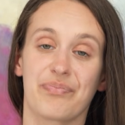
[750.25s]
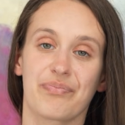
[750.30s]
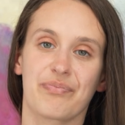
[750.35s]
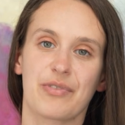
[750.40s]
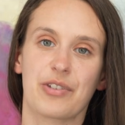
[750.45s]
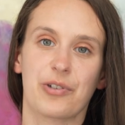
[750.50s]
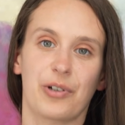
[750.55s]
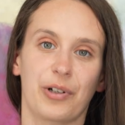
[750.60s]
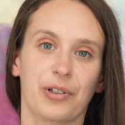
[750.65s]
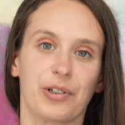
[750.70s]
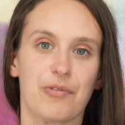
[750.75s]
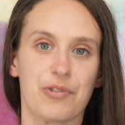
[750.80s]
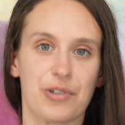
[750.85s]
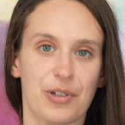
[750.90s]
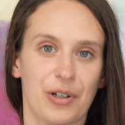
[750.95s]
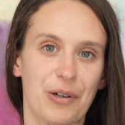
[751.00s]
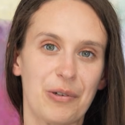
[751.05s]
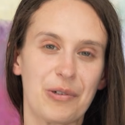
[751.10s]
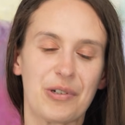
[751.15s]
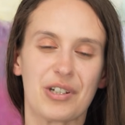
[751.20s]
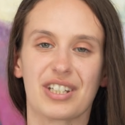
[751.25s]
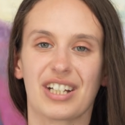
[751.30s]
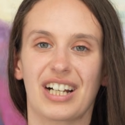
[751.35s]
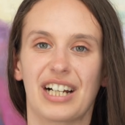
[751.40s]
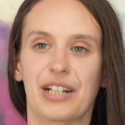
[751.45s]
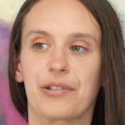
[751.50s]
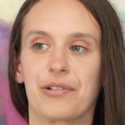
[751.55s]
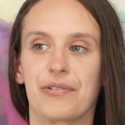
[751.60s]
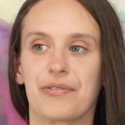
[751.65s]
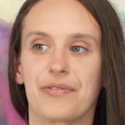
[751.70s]
Song of Songs
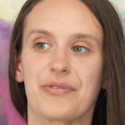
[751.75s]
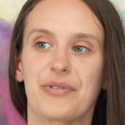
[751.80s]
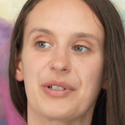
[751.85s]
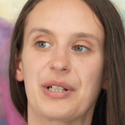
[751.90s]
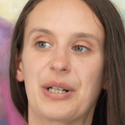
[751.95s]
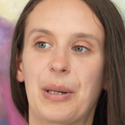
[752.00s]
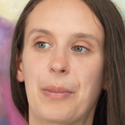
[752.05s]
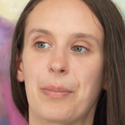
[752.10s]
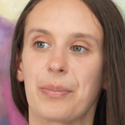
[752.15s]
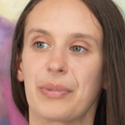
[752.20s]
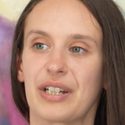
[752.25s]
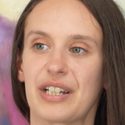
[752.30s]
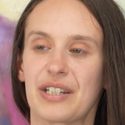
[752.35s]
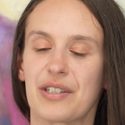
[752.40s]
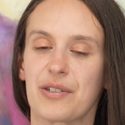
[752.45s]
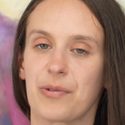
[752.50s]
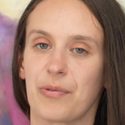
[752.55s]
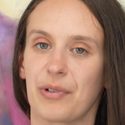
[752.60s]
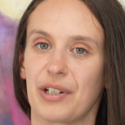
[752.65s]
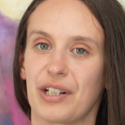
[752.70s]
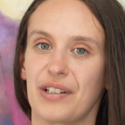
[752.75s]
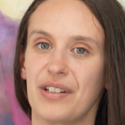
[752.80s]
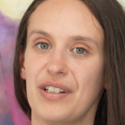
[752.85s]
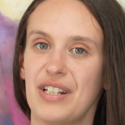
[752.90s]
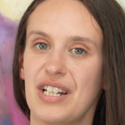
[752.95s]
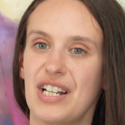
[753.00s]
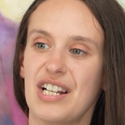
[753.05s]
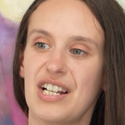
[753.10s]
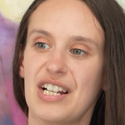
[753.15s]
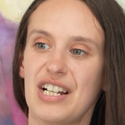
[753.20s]
kind of played as well
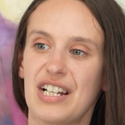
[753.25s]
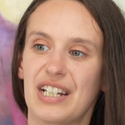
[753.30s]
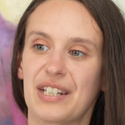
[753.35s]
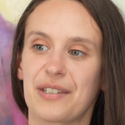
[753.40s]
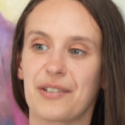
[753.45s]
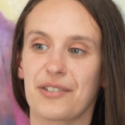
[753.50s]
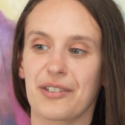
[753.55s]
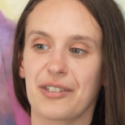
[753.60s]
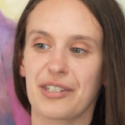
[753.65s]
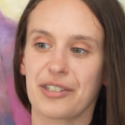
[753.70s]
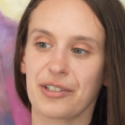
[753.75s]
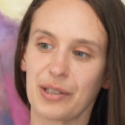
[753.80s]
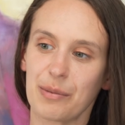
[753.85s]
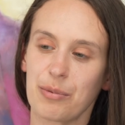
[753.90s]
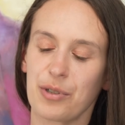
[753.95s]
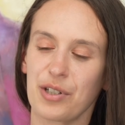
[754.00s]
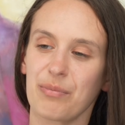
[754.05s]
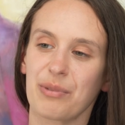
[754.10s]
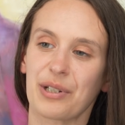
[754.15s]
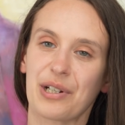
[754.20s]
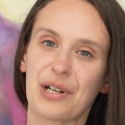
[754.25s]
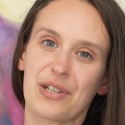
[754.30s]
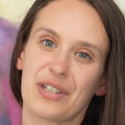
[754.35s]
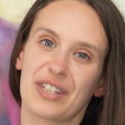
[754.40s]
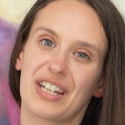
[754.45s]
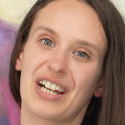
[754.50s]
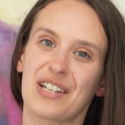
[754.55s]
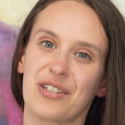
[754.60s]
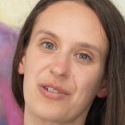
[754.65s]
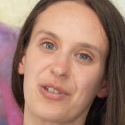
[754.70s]
into the description, because it
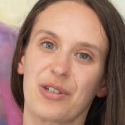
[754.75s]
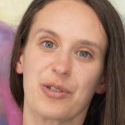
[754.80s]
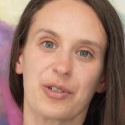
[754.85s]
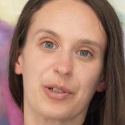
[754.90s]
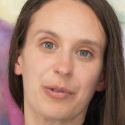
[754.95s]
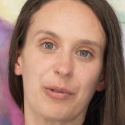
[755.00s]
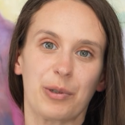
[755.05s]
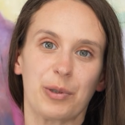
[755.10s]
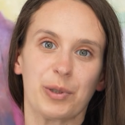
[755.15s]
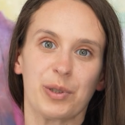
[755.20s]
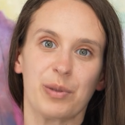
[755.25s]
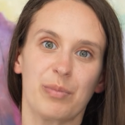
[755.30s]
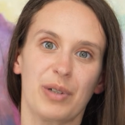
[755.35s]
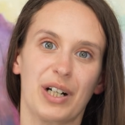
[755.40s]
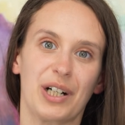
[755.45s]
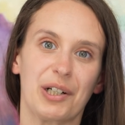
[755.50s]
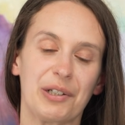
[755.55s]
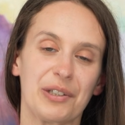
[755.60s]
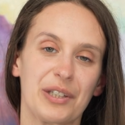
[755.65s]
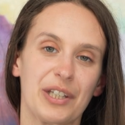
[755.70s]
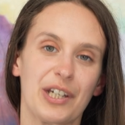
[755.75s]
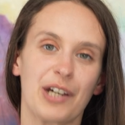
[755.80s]
has this quote about